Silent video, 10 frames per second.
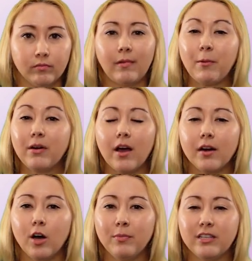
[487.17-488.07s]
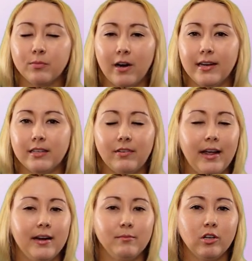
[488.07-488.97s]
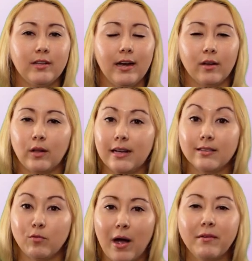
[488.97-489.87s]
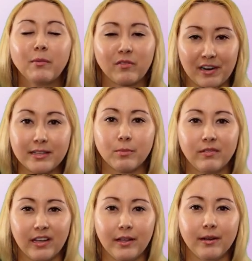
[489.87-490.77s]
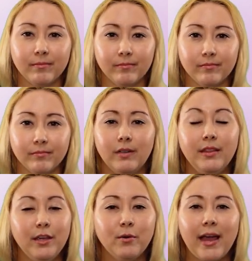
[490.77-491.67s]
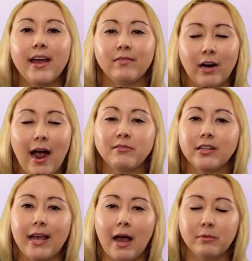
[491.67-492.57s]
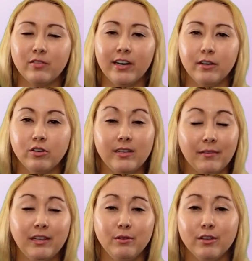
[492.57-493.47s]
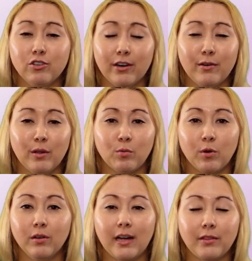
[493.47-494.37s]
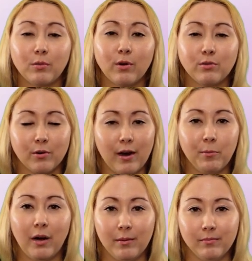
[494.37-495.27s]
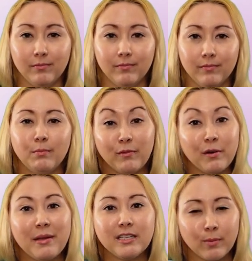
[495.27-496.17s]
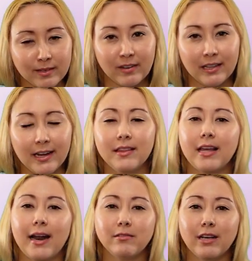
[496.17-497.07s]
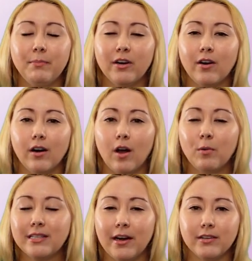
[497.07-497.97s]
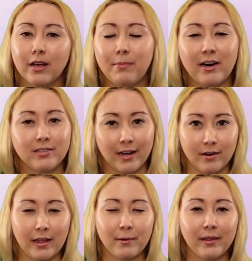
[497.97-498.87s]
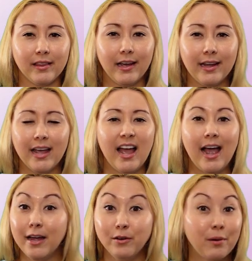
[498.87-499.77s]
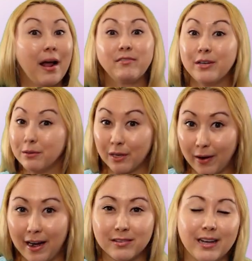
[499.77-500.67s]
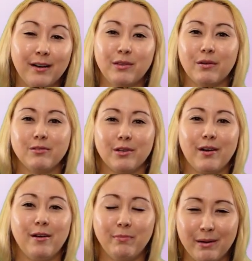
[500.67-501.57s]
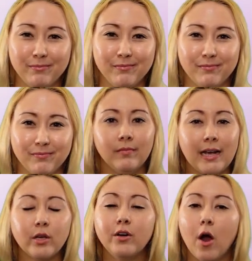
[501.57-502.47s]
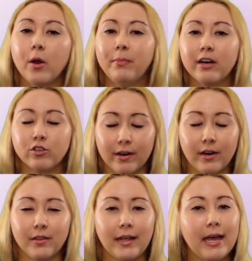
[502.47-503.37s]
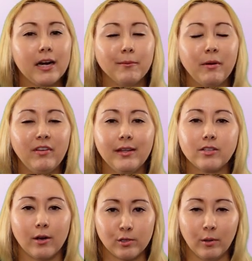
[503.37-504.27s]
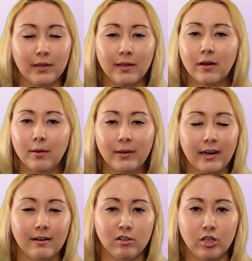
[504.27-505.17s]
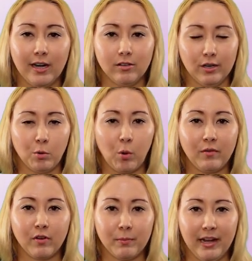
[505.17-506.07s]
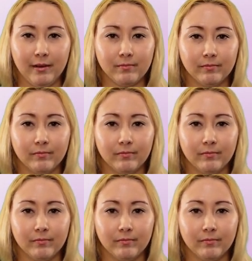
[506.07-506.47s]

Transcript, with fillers: I would not at all be surprised if I end up just getting a glass of wine from the France pavilion. In the UK, if you're after the atmosphere, you should definitely do your drinker on the world at the Rose and Crown pub. But for me specifically, that outside beer cart always carries a pear cider that I really like, and you don't have to deal with the crowds of the Rose and Crown pub. As a non beer drinker, the Canada Pavilion's also a little bit of a challenging one for me.